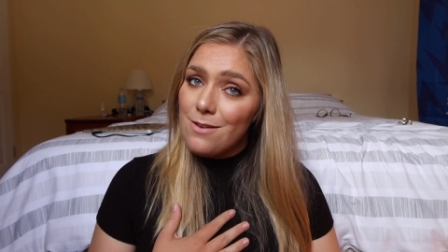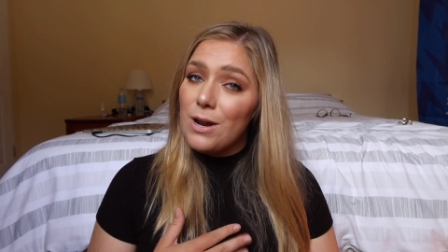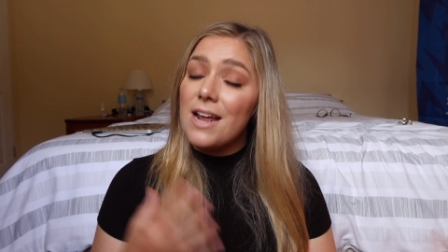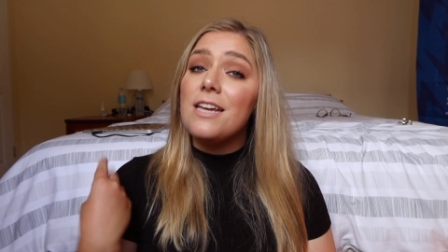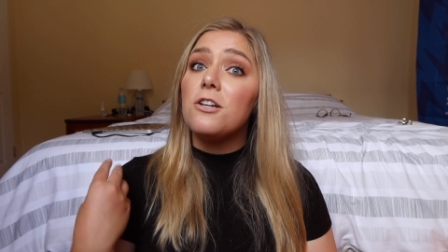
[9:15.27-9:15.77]

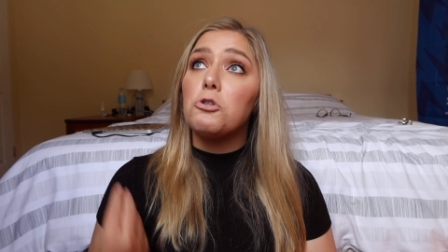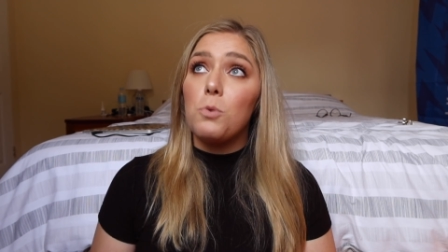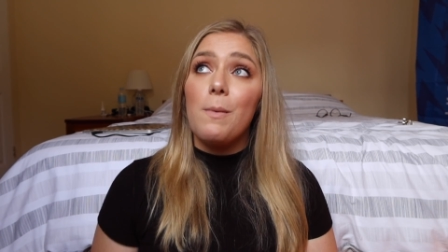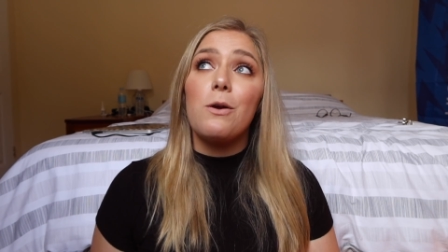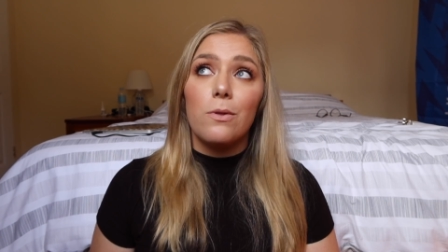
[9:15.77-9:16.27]
when I hear
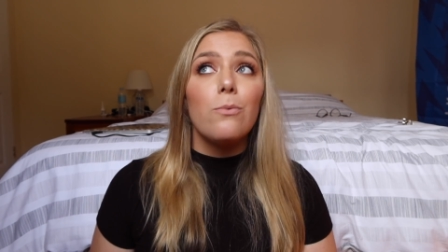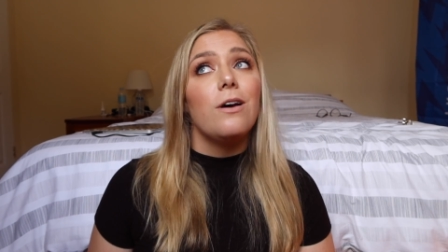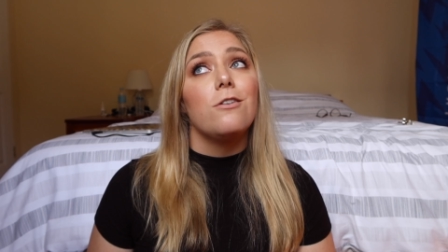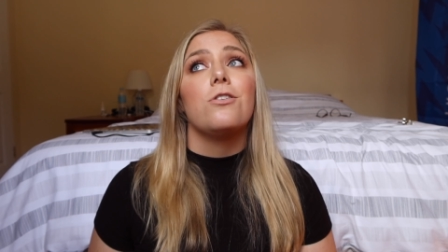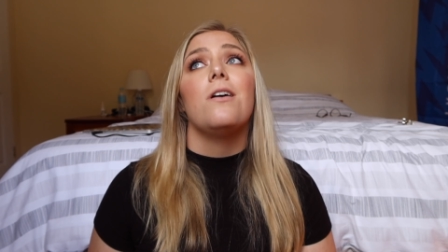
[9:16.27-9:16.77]
swimming with
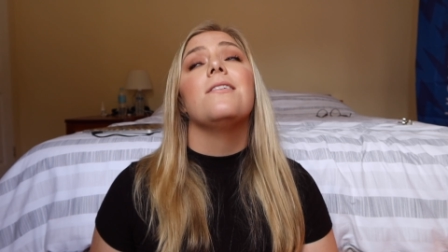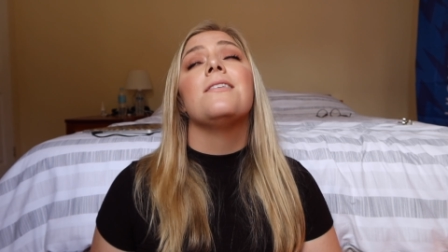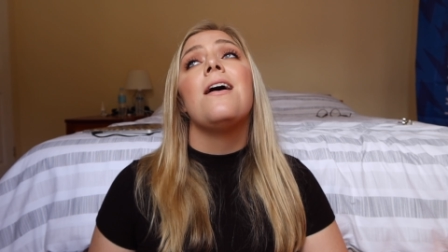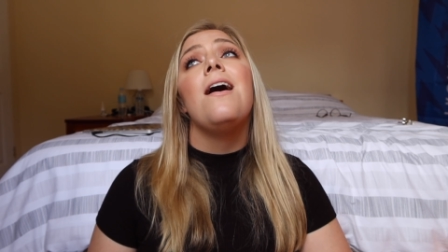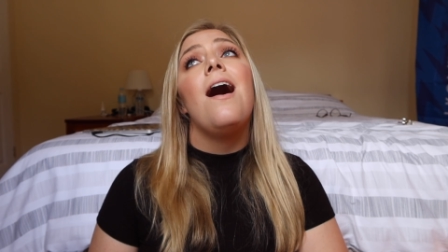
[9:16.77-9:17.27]
whale sharks,
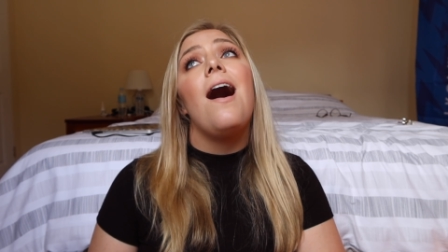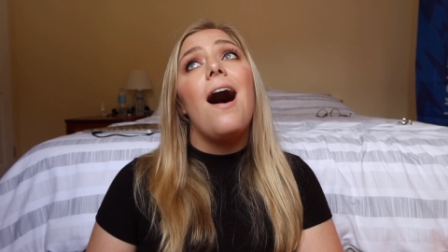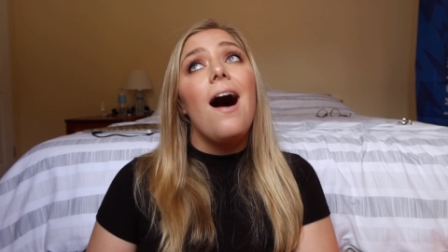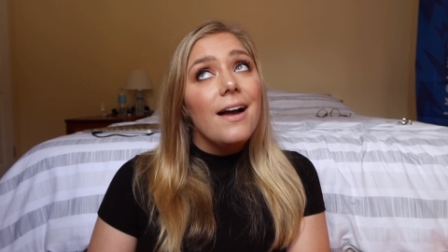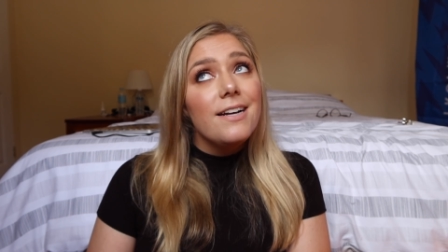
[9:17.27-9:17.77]

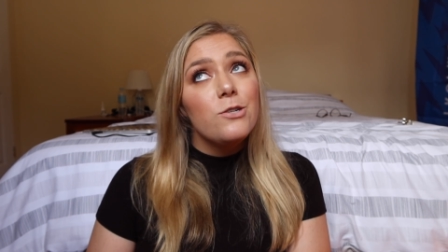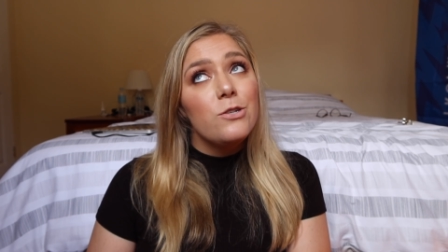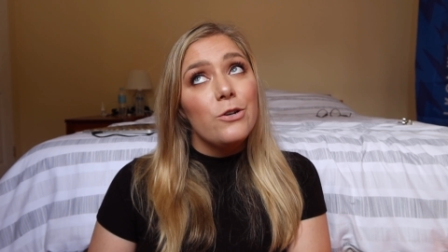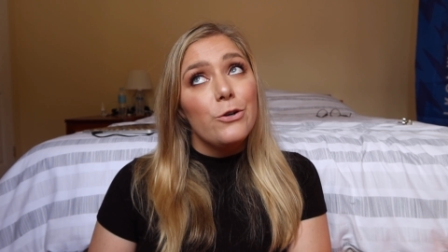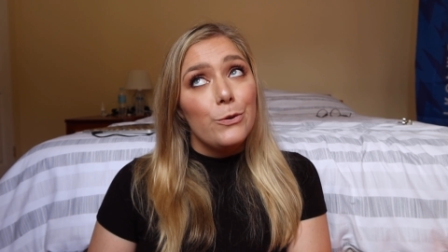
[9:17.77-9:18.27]
I
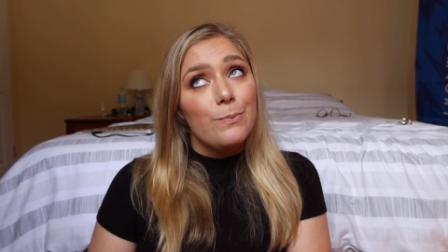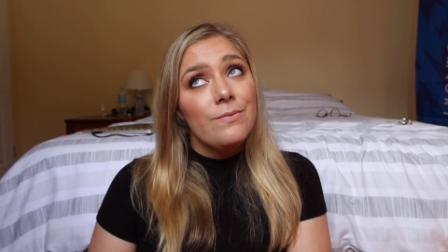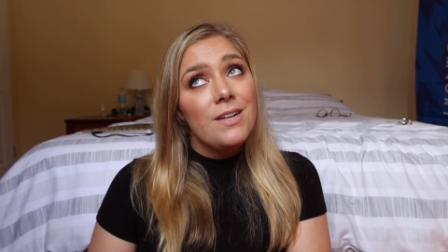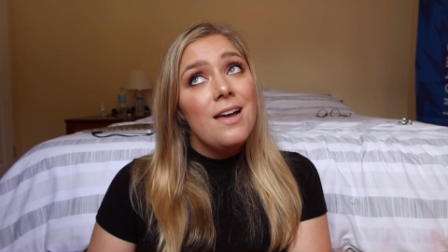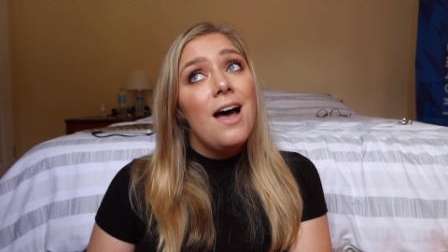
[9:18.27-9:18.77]

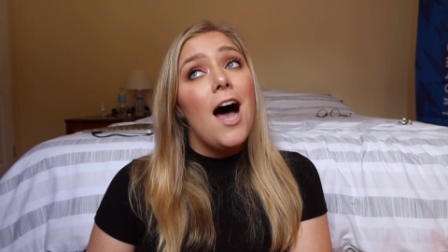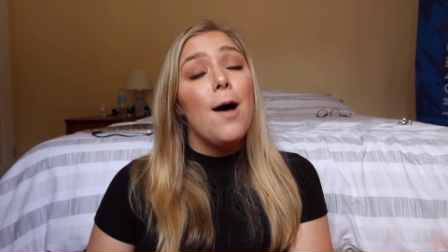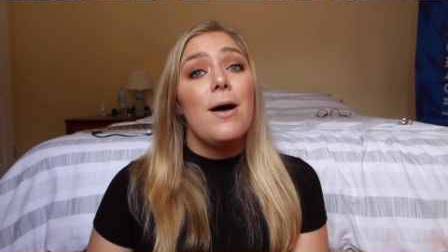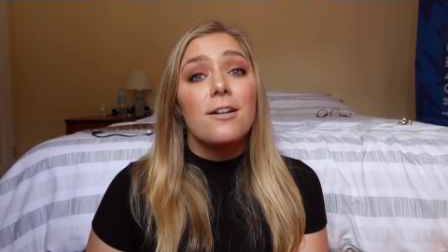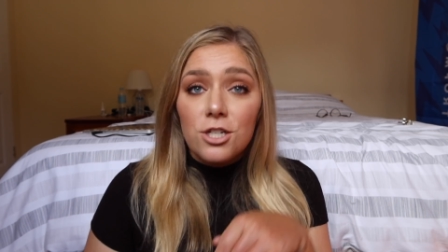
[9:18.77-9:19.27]
assume
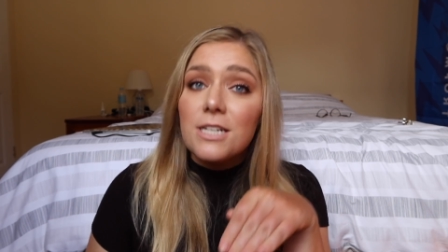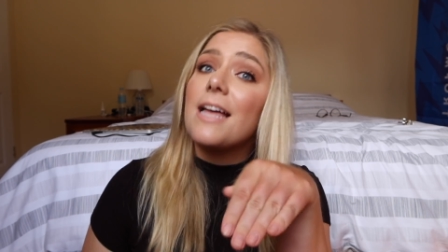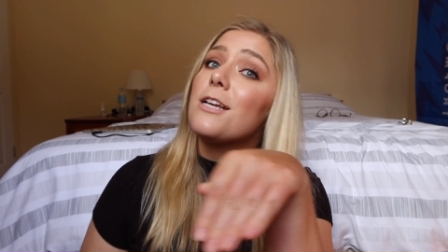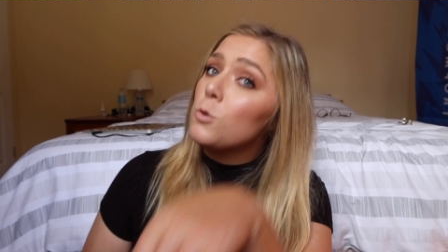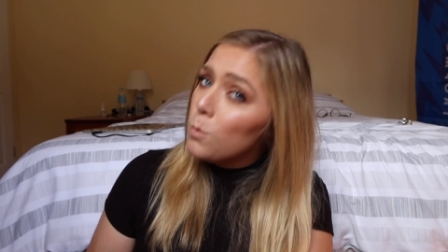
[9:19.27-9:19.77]
I'm actually
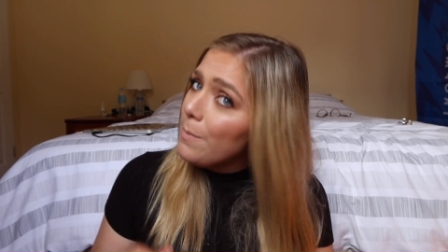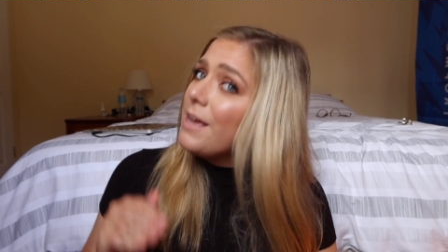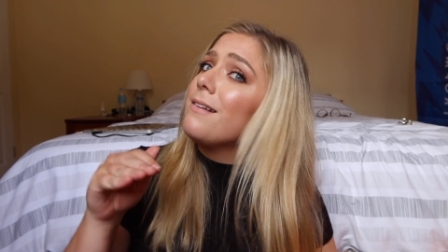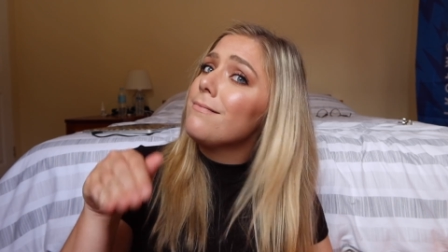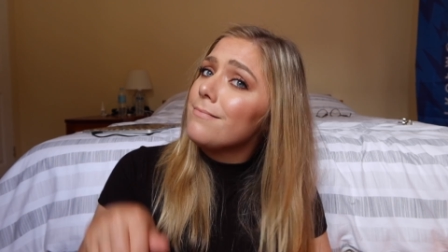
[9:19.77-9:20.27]
like
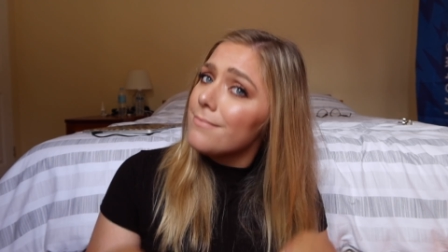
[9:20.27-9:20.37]
swimming